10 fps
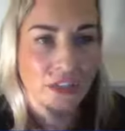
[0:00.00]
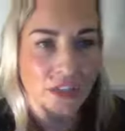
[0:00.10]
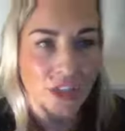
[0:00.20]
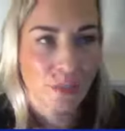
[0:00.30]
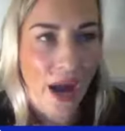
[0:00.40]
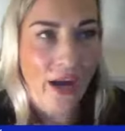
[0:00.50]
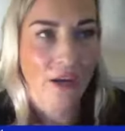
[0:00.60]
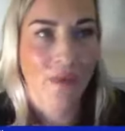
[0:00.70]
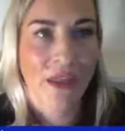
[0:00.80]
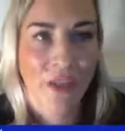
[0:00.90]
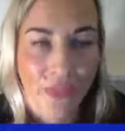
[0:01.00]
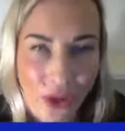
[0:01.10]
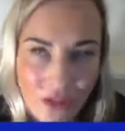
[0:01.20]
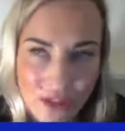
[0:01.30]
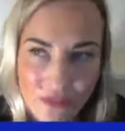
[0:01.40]
inspired by the
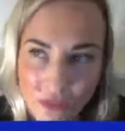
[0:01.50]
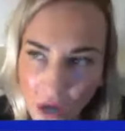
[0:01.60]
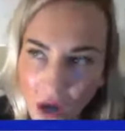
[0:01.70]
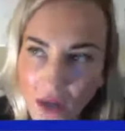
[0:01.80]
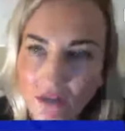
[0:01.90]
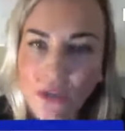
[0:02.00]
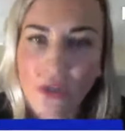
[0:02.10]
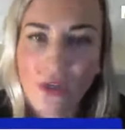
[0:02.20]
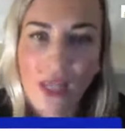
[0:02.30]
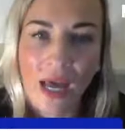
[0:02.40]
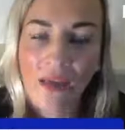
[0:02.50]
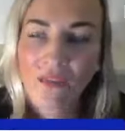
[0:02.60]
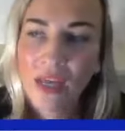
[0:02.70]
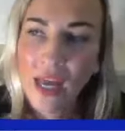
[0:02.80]
thoughts of God for your life.